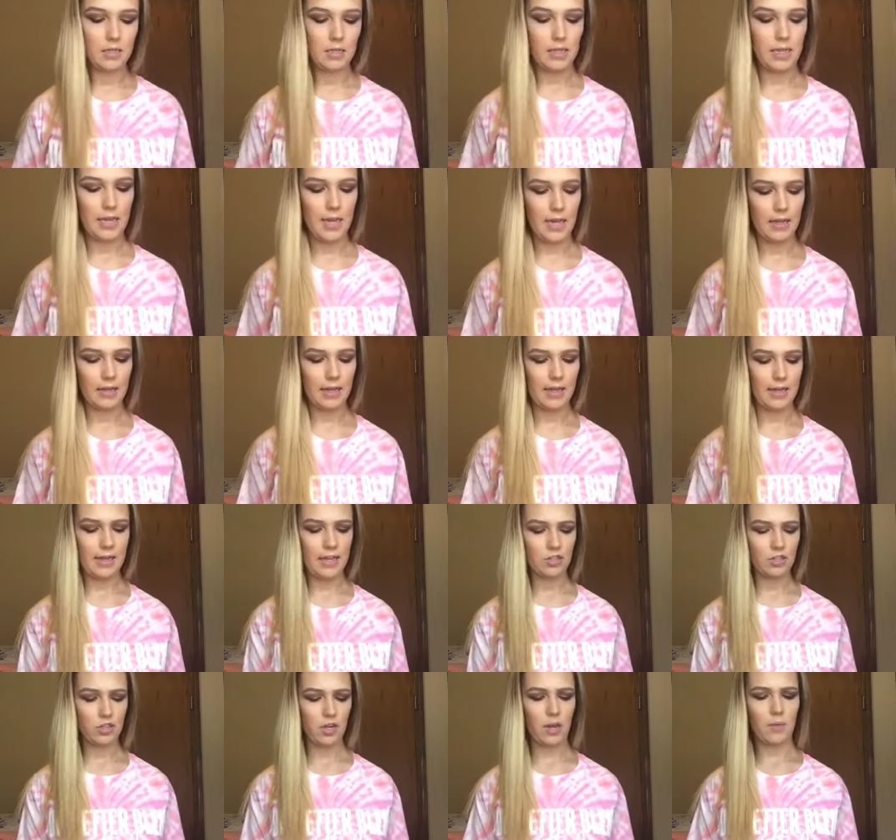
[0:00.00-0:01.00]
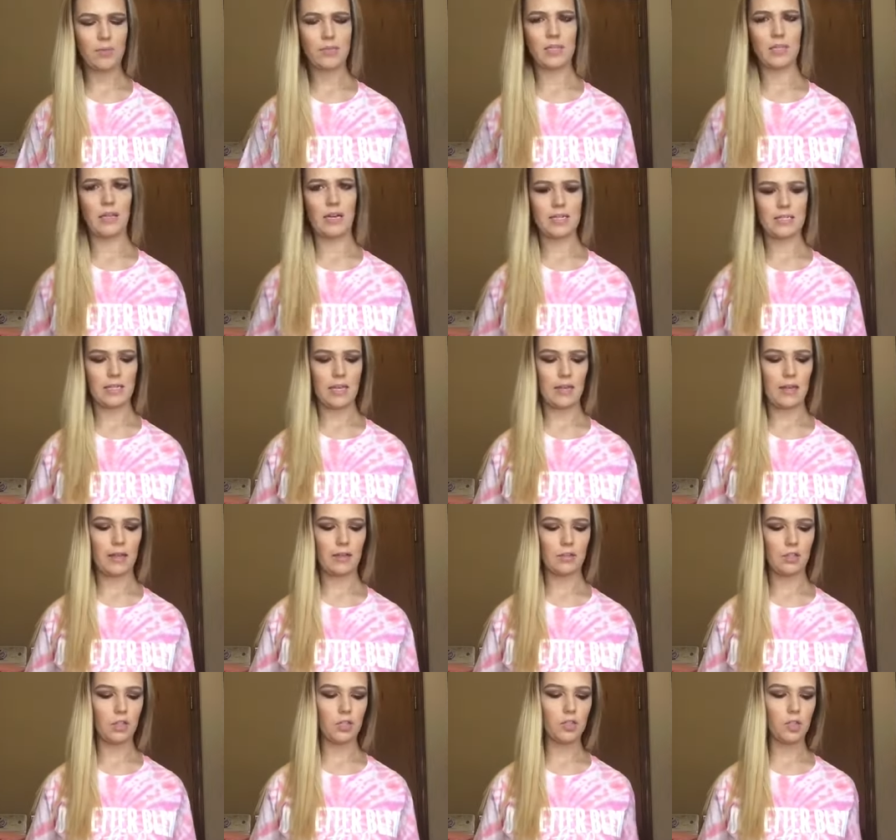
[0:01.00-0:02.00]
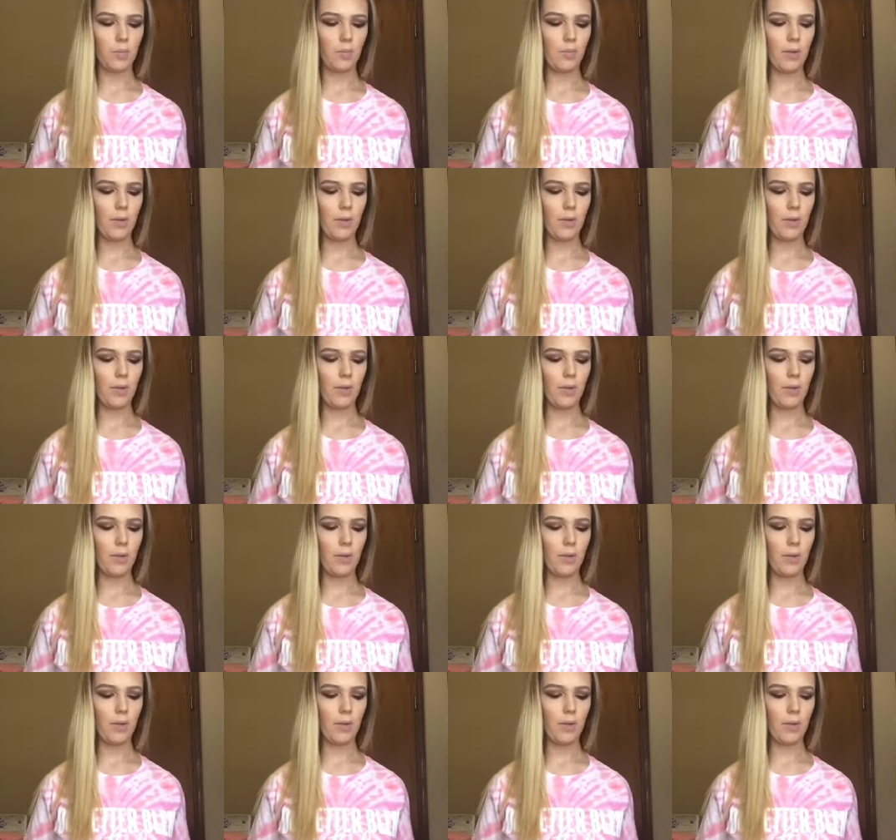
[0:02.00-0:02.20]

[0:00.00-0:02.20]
Yeah, like yesterday was the last day that I looked.